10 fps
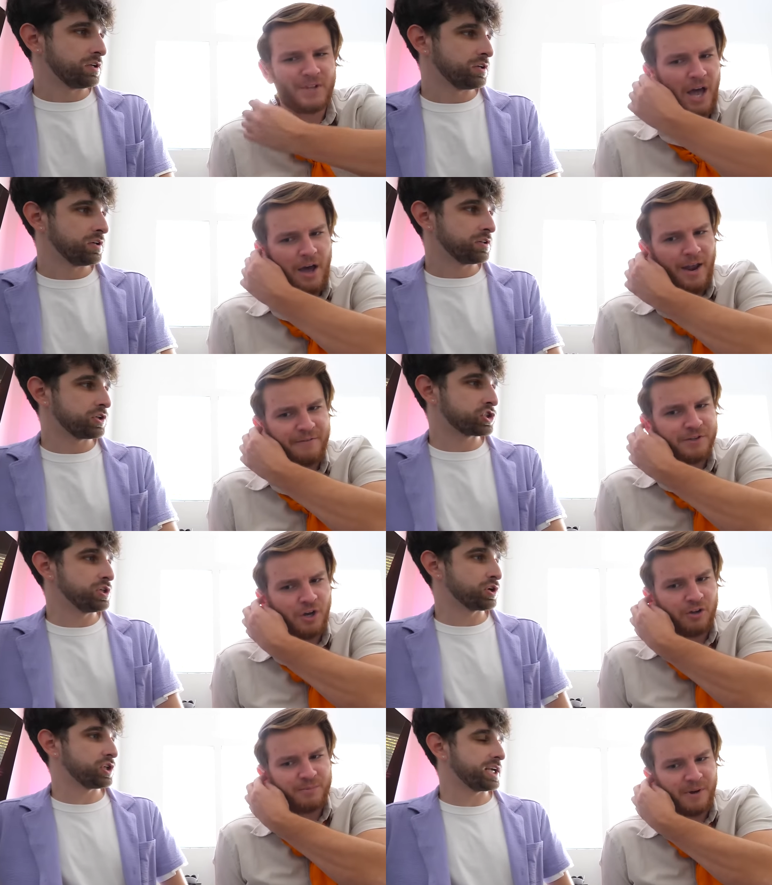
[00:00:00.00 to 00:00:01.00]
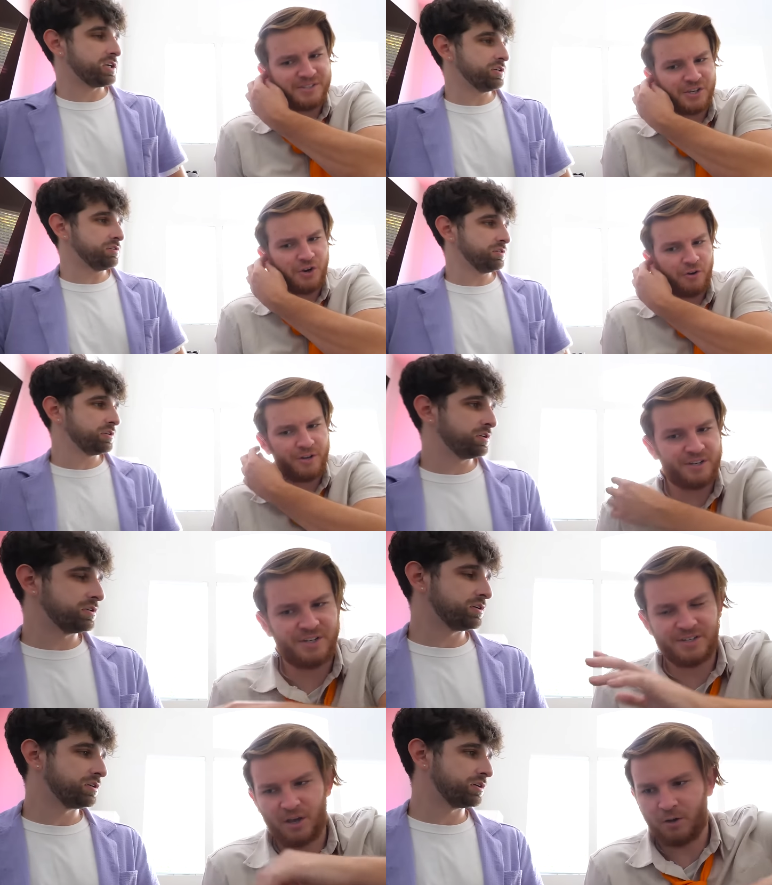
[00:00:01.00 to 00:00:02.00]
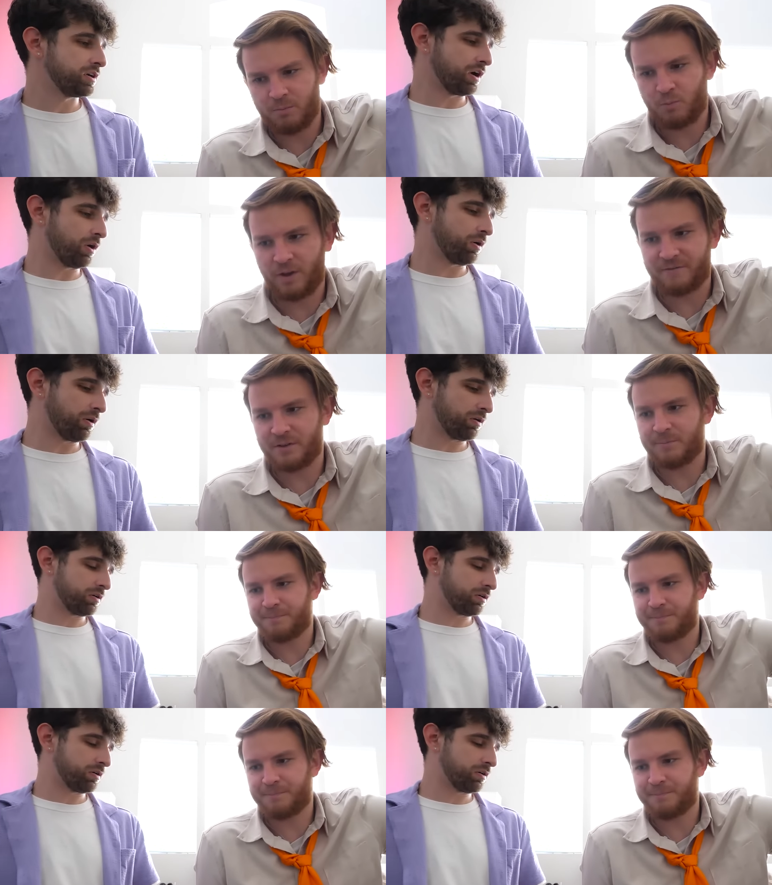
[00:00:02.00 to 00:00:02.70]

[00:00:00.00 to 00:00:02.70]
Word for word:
Speaker 1: I, I'd have Does to she talk look to my you? security detail. We'll have to.